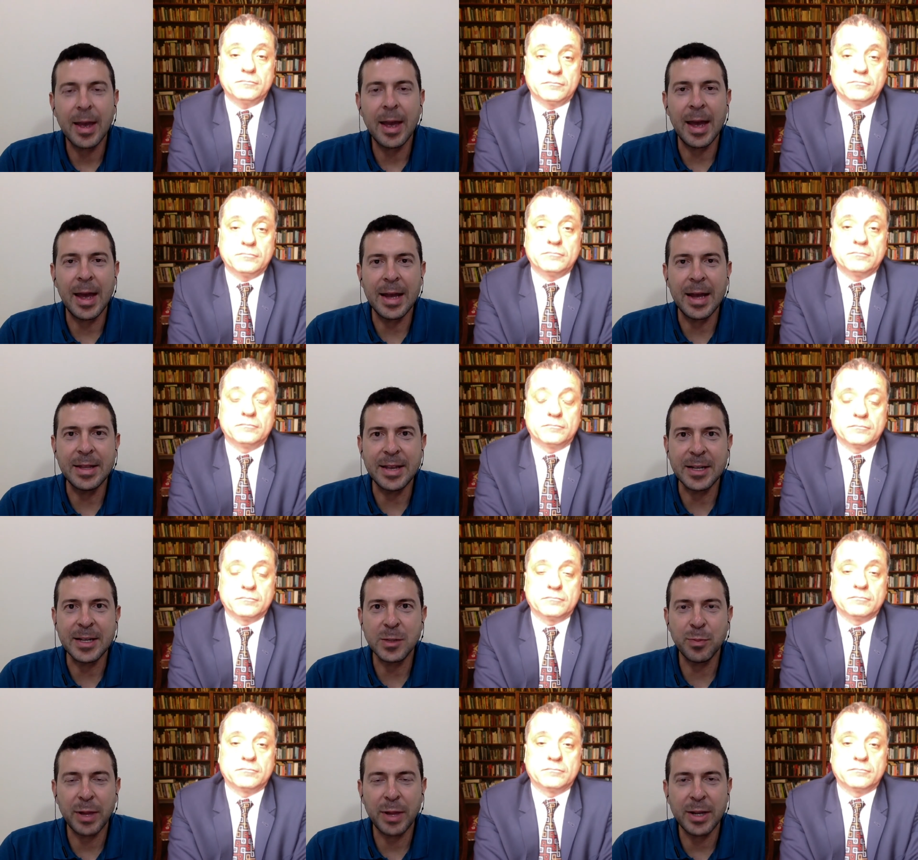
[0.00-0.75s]
Speaker 1: and
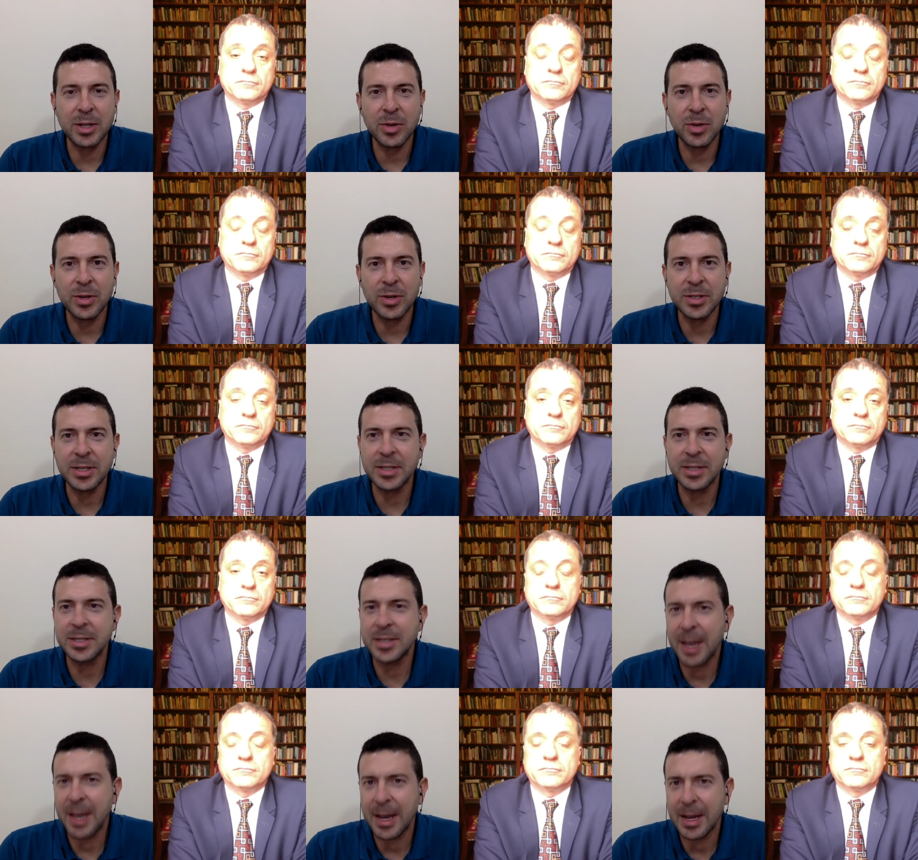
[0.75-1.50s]
explain to us
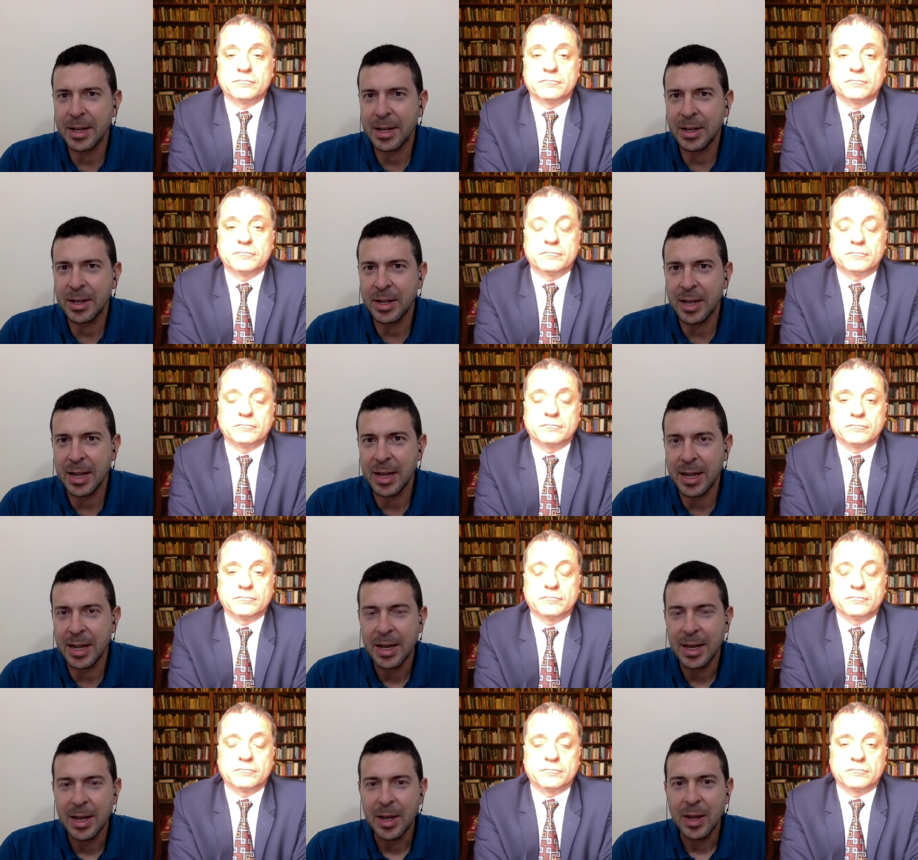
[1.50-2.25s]

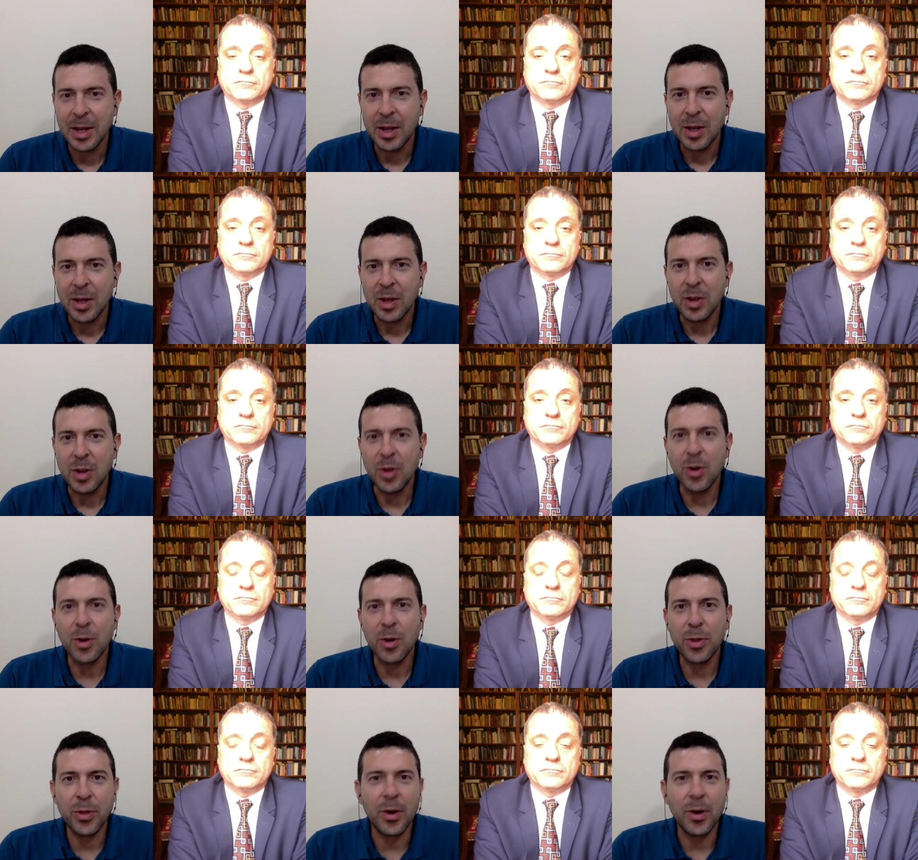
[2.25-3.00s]
exactly
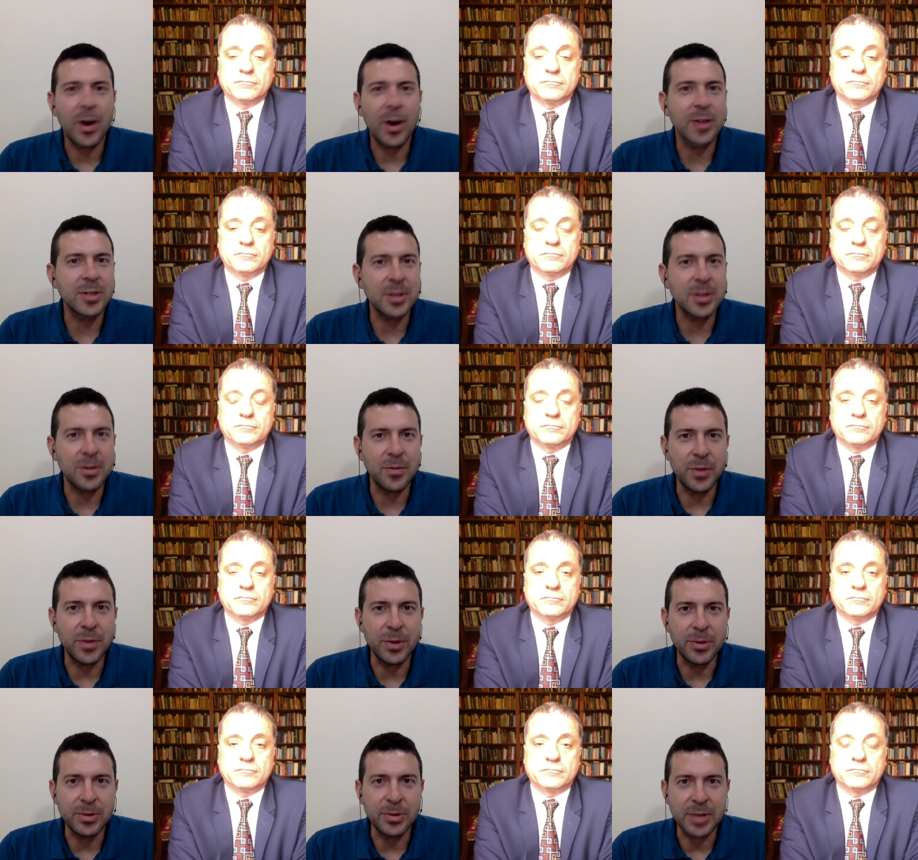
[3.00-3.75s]
your thoughts and
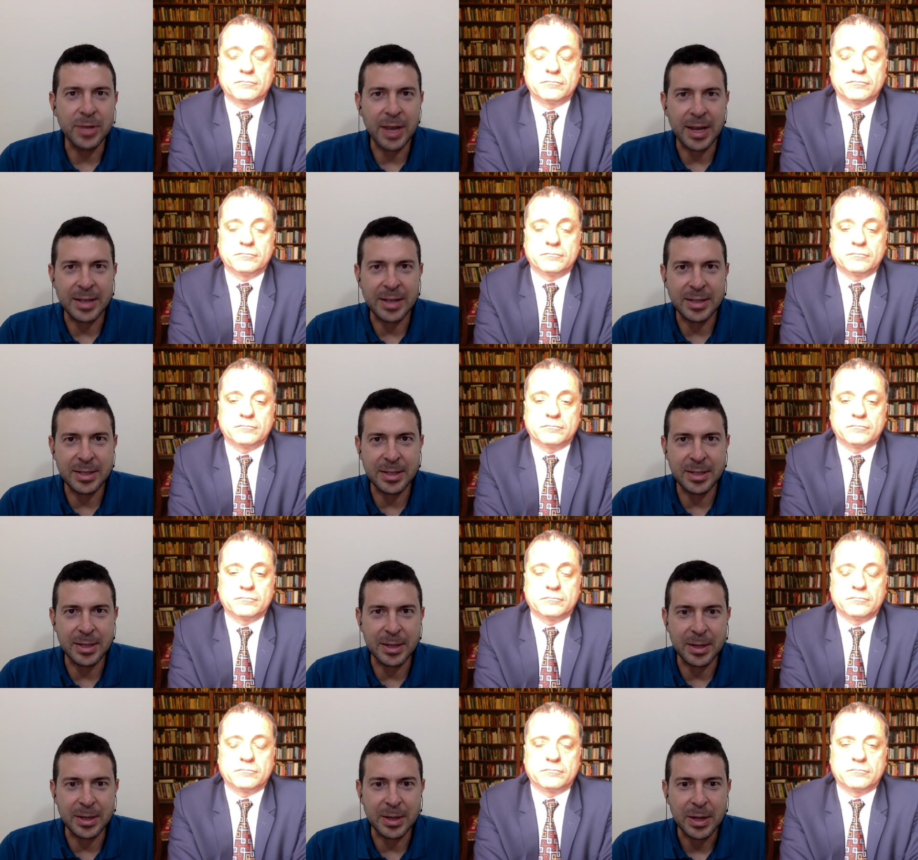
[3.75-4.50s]
views as
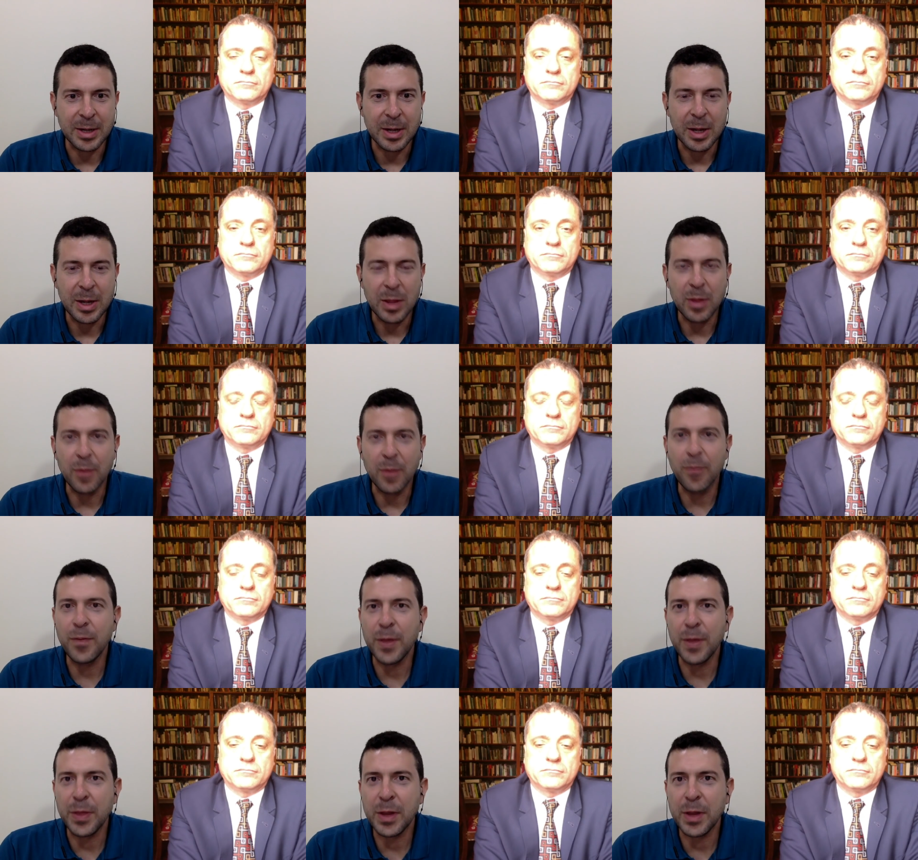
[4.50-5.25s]
to the
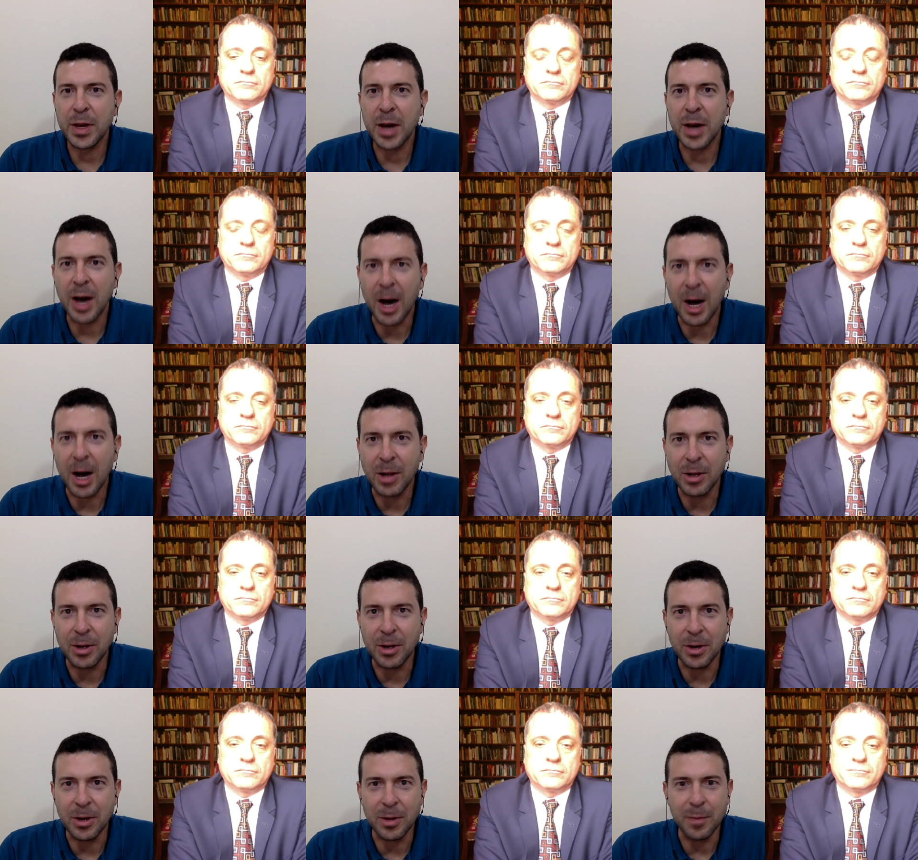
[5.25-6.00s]
Fifth
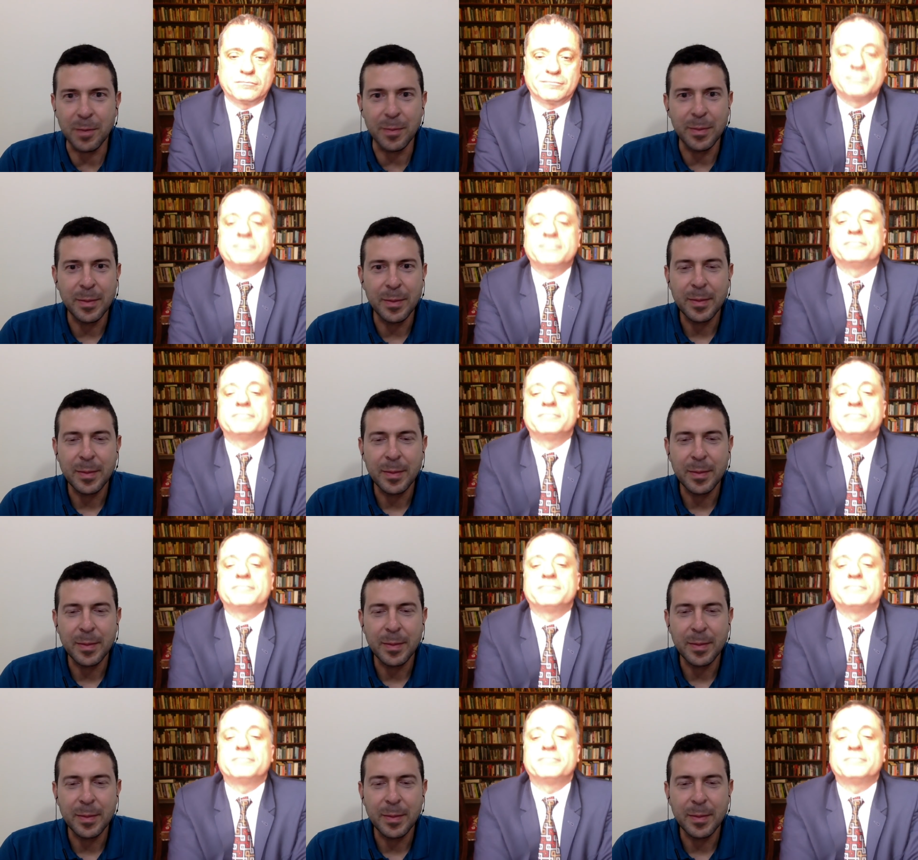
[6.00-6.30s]
Column,